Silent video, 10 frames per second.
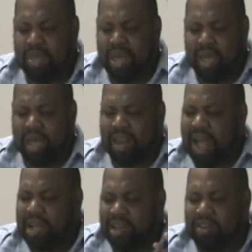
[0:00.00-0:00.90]
All right. And
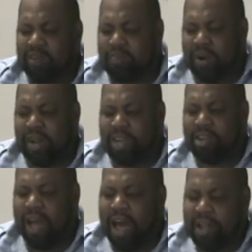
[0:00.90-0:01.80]
I can just praise
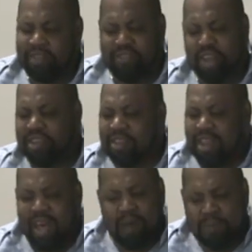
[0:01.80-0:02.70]
God just
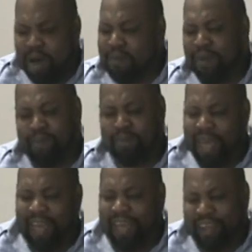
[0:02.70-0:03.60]
about my
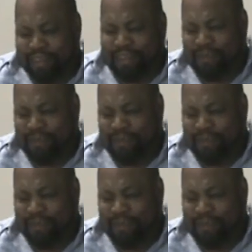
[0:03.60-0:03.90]
past.